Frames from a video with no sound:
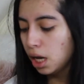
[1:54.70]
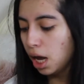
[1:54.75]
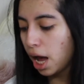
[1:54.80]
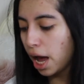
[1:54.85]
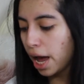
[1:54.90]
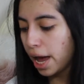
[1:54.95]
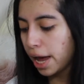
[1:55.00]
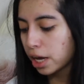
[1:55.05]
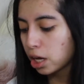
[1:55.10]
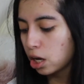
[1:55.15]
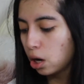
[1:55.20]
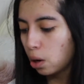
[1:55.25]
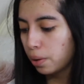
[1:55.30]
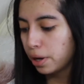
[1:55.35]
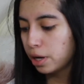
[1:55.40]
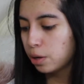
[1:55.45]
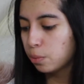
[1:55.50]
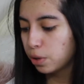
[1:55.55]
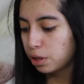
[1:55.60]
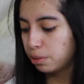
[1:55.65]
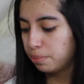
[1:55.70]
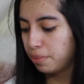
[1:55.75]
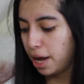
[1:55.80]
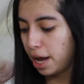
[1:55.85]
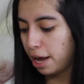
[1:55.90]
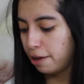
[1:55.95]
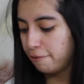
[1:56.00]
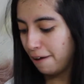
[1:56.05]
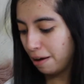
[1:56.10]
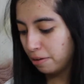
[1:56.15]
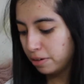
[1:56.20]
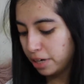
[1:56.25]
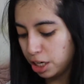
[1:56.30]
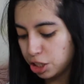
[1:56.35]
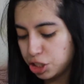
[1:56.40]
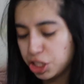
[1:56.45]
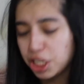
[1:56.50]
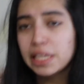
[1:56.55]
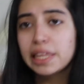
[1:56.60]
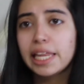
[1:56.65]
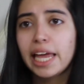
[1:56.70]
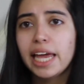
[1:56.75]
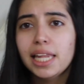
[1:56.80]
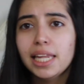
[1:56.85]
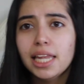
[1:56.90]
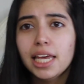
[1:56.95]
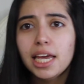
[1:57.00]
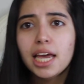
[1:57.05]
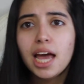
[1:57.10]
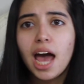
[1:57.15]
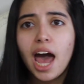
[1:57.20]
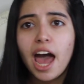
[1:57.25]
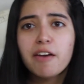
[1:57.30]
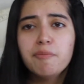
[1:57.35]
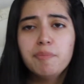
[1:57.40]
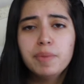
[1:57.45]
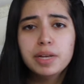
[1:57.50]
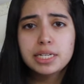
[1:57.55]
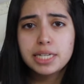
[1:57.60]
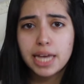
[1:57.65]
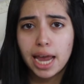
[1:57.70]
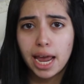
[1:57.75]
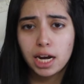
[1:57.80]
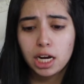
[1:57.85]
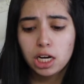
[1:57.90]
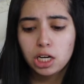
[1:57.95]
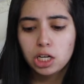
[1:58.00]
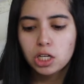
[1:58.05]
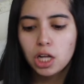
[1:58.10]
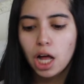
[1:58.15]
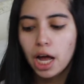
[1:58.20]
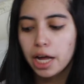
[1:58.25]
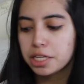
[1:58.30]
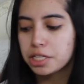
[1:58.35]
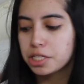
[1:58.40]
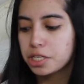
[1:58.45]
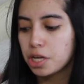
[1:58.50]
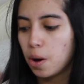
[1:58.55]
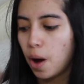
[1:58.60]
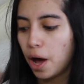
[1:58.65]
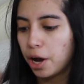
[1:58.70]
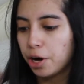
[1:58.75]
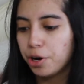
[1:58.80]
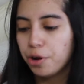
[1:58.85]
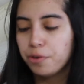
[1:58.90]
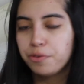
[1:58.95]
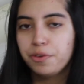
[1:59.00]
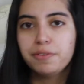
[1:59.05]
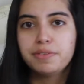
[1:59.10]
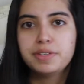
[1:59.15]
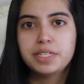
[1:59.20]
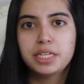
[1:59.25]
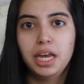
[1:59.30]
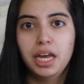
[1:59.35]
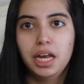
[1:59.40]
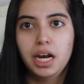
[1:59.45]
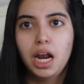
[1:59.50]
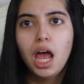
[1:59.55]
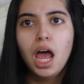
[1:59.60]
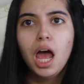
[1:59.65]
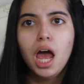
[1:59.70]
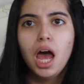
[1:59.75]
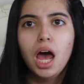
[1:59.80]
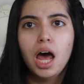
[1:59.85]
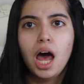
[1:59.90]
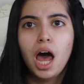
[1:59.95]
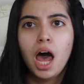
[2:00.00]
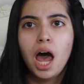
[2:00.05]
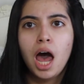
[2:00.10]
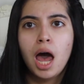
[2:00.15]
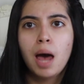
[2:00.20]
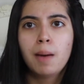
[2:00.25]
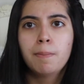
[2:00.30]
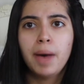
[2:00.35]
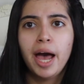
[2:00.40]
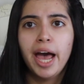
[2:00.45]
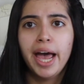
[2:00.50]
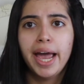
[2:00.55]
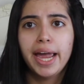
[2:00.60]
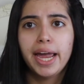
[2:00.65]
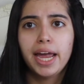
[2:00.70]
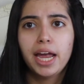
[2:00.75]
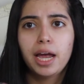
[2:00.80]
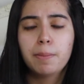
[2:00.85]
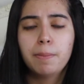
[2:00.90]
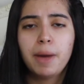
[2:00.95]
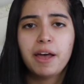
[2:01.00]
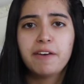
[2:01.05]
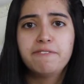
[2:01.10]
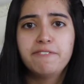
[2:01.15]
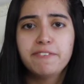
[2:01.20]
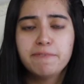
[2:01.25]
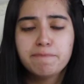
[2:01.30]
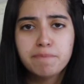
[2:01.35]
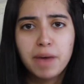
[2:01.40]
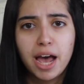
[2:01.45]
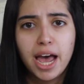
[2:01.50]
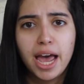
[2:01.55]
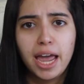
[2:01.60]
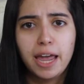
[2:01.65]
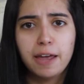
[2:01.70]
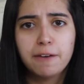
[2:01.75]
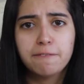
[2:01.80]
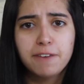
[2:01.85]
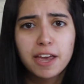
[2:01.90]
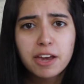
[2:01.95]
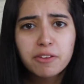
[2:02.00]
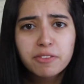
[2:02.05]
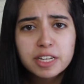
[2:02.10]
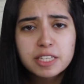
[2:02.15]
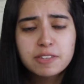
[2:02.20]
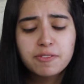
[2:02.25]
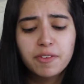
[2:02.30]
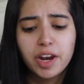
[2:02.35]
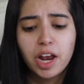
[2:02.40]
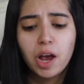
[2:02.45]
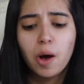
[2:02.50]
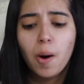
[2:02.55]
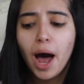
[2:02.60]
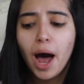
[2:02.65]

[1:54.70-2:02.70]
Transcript: I go in with my foundation. Lately I've been tanning a lot, so I don't know if you've seen my favorites video.